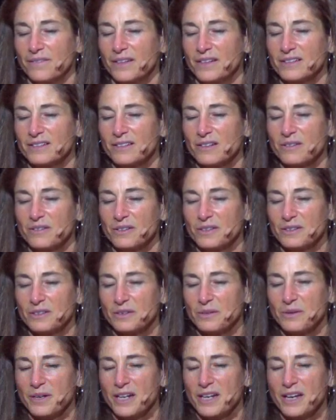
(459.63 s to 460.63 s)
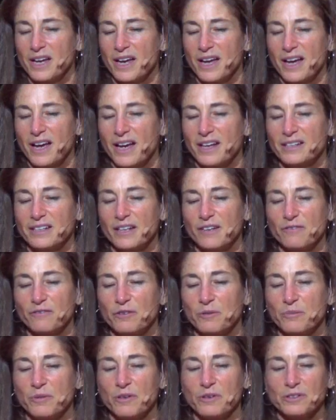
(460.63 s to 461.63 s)
It's always the way. And yet
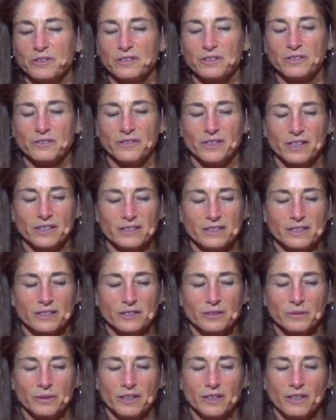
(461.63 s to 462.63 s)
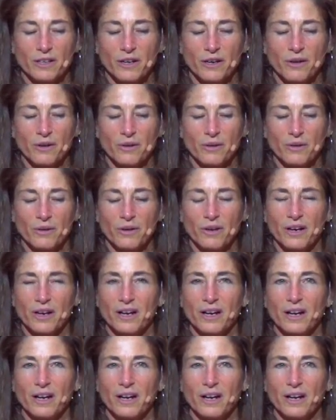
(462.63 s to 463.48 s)
for most of us, as we know,